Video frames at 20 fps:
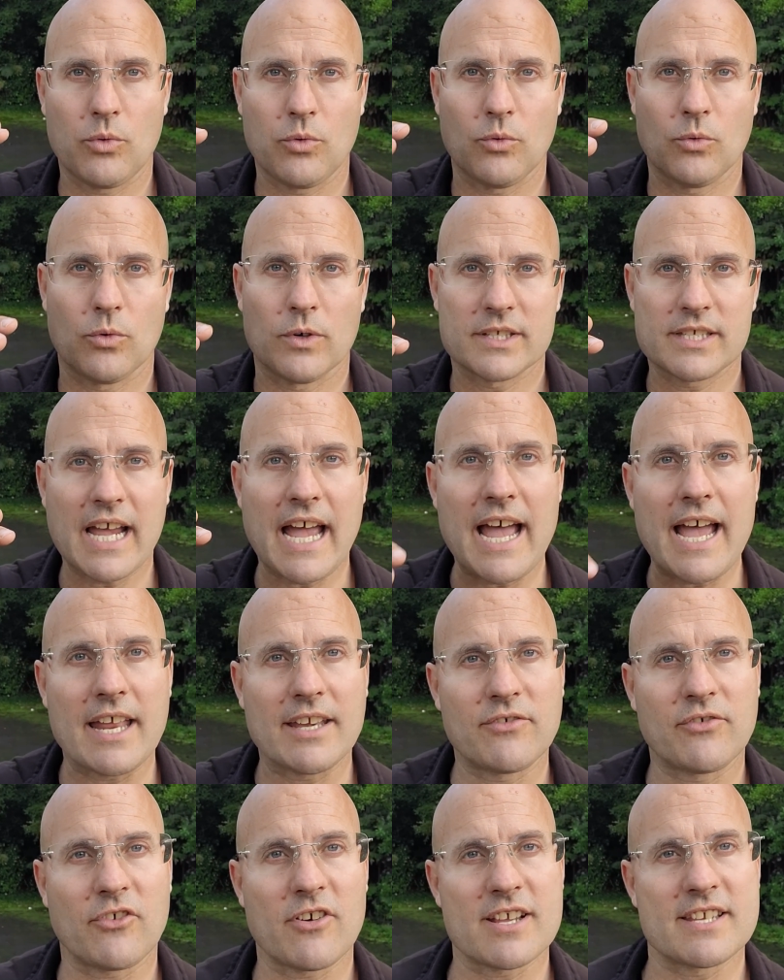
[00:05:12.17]
ooh, it's
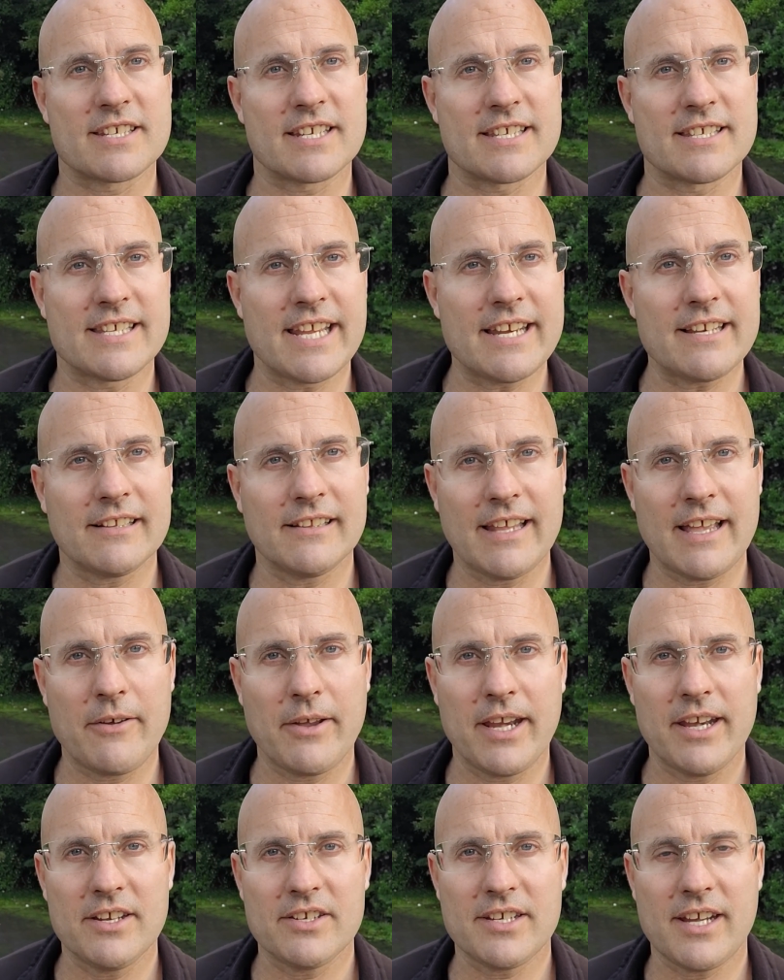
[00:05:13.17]
hard for us to settle our
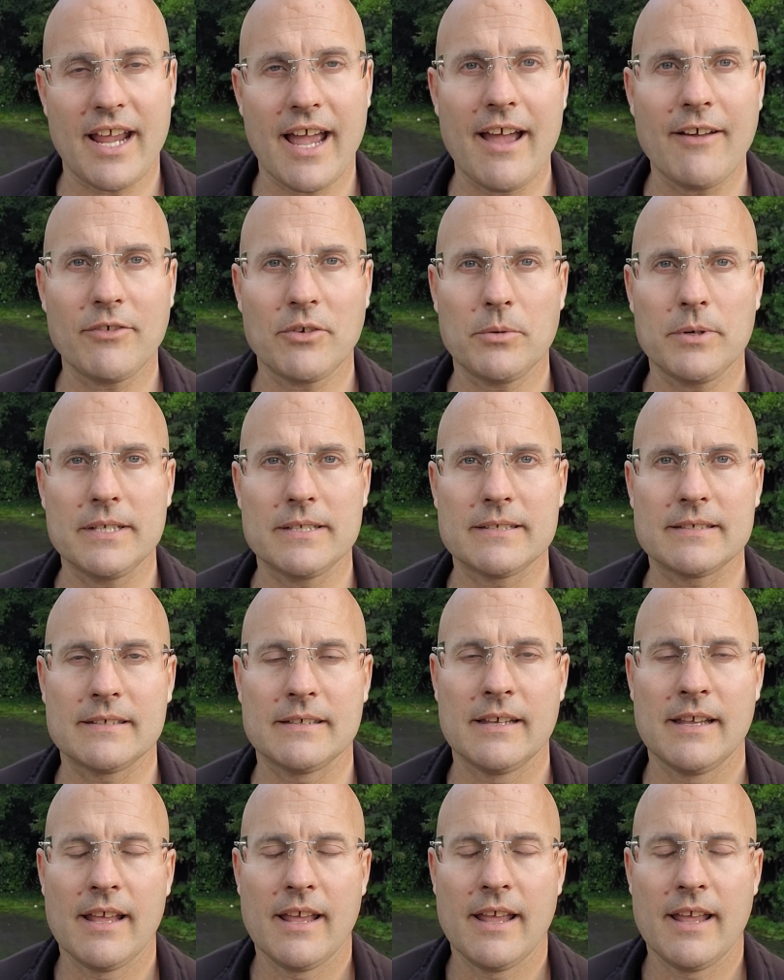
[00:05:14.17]
energy afterwards.